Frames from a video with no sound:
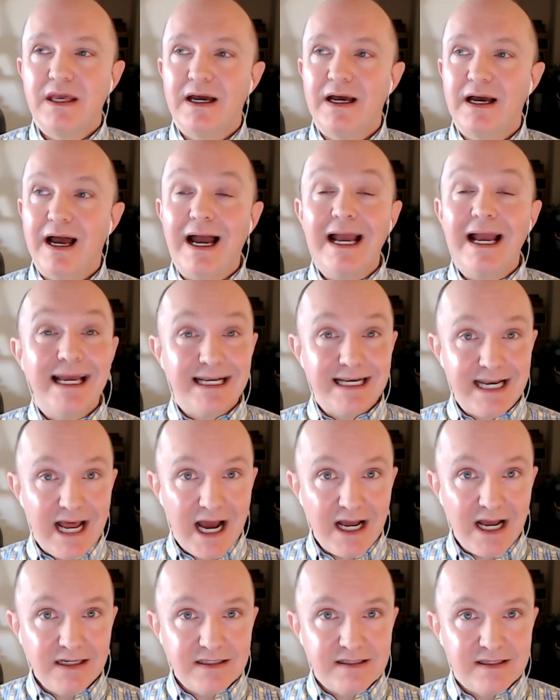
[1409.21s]
Uh, I had
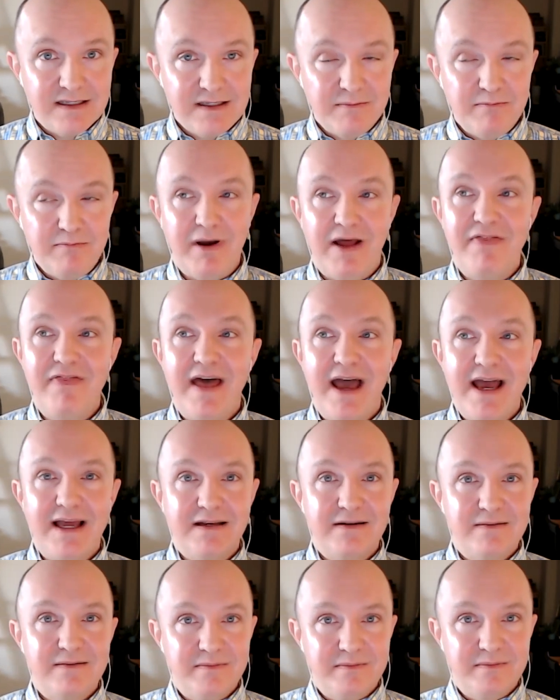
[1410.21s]
not, but
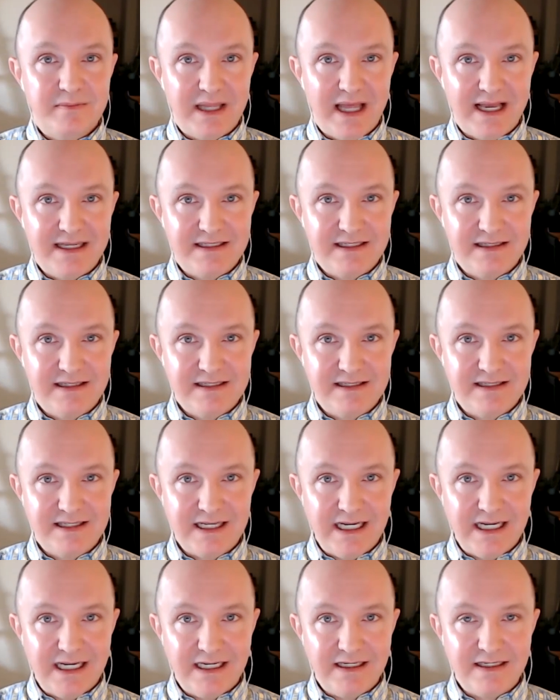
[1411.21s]
that planted the
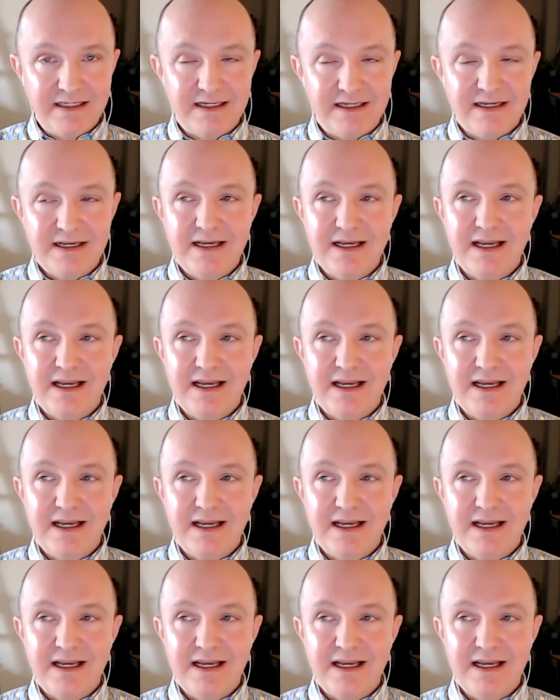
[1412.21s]
seed.